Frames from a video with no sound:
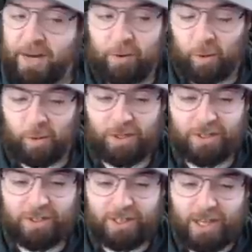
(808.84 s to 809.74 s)
at all.
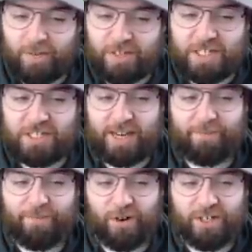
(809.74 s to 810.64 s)
Ever since
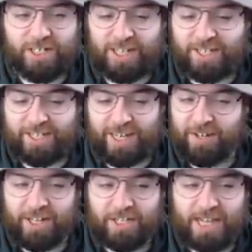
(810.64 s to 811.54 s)
that first
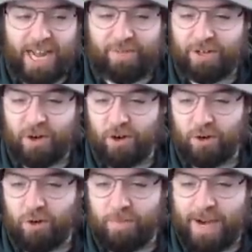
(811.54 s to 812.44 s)
touchdown, they just haven't
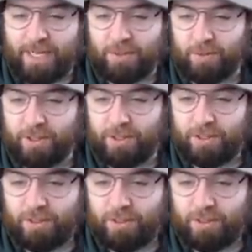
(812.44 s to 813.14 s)
not gone back to it.